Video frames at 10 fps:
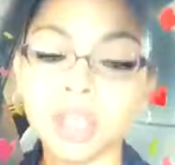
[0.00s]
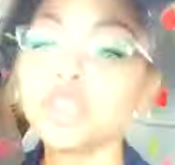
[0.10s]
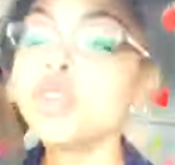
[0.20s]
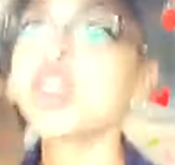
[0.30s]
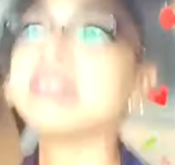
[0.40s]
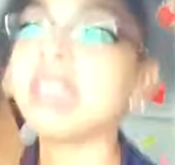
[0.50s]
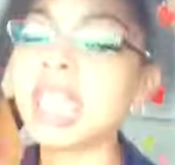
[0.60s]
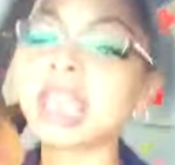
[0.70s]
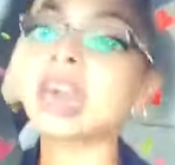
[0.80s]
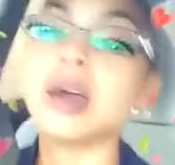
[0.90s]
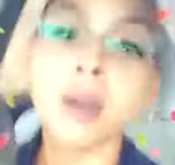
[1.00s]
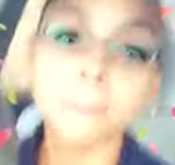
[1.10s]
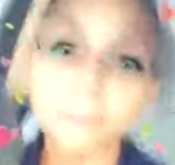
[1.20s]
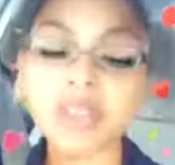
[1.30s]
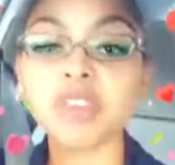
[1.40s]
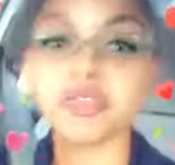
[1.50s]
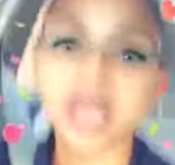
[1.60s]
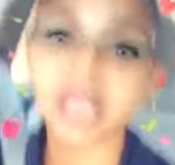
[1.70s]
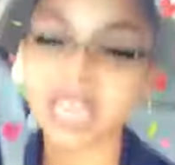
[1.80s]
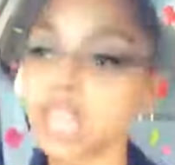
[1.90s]
You renigga,
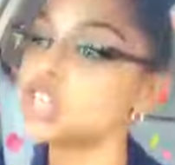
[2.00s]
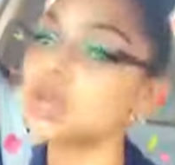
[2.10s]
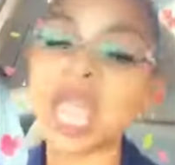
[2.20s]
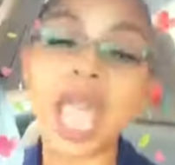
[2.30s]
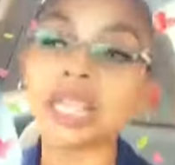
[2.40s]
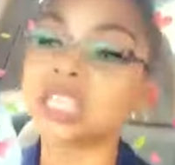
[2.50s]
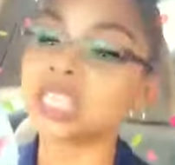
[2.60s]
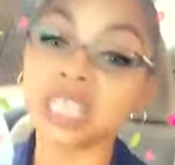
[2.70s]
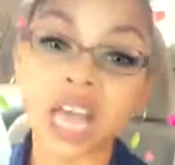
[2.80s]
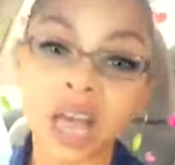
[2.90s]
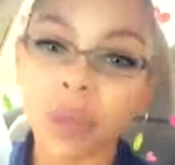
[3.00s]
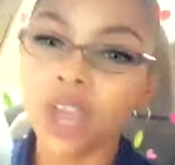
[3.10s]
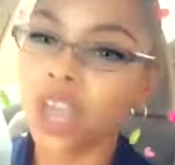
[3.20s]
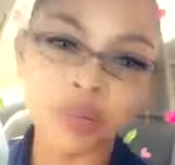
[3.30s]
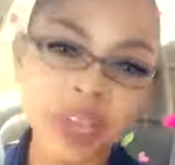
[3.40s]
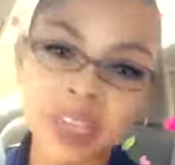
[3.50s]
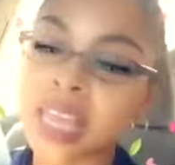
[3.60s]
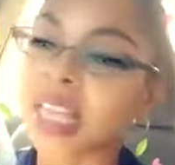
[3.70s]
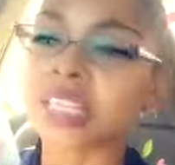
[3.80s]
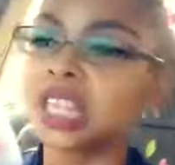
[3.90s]
motherfucking nigga. You can't just come and
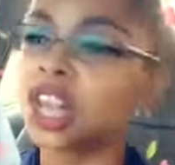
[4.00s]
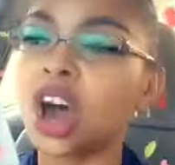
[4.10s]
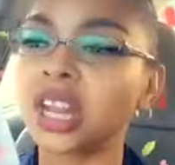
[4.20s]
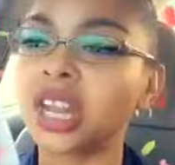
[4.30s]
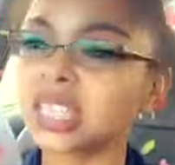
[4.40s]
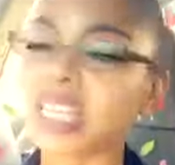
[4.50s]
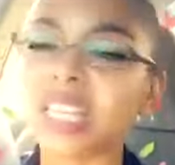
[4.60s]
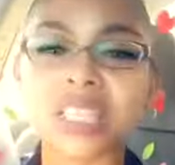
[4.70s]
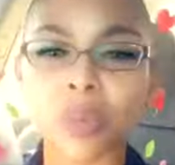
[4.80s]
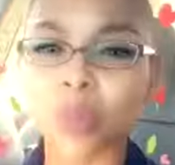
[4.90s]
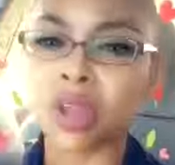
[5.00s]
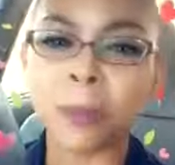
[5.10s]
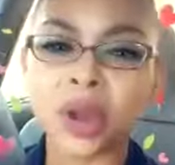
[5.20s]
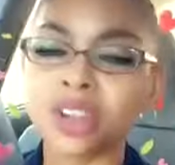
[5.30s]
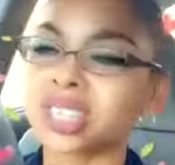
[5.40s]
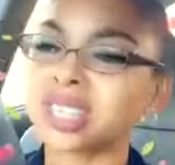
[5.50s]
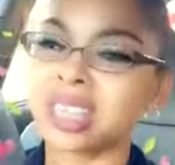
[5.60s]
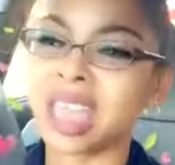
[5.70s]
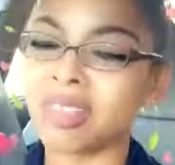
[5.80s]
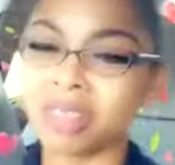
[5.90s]
renege and steal all of the C Ds that we done purchased
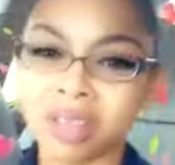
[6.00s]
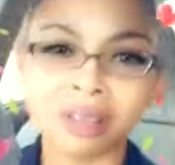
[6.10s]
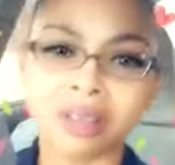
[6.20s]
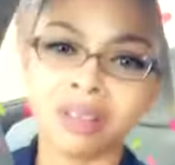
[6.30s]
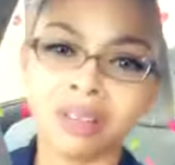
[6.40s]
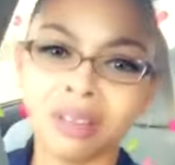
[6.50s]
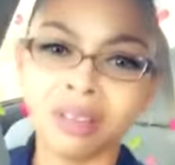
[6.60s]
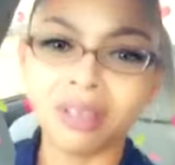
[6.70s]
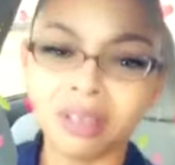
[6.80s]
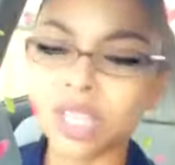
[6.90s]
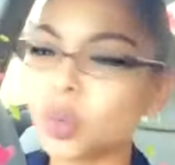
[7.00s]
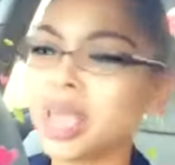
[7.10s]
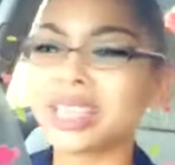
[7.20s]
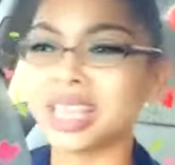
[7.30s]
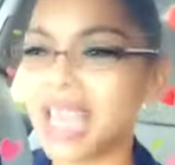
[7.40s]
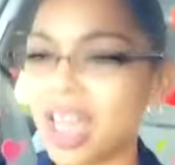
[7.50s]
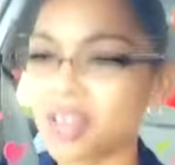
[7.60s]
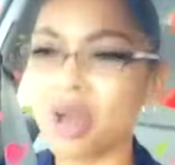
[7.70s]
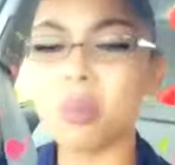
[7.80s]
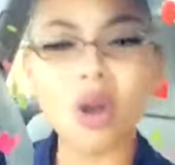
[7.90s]
together, because we ain't
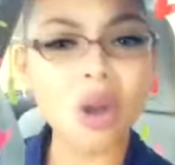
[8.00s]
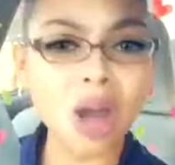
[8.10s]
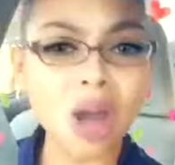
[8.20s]
together no more.